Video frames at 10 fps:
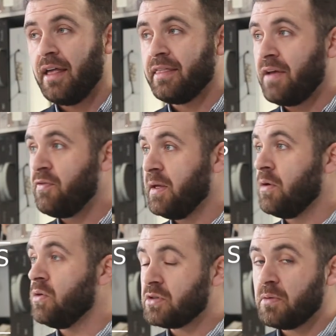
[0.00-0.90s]
Definitely
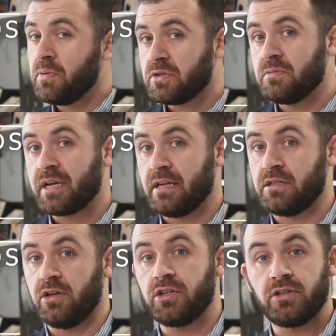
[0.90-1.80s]
also put some
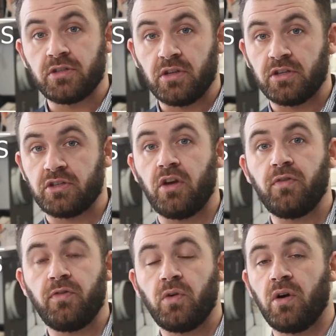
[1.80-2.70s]
scatter cushions on the
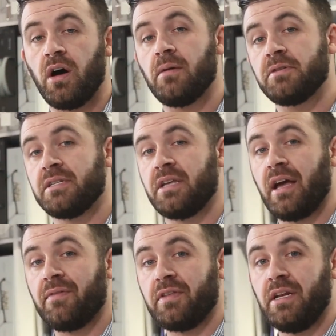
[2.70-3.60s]
sofa or armchairs that you
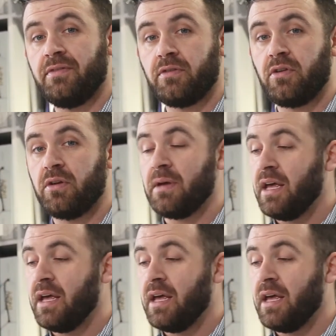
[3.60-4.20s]
have in the living room.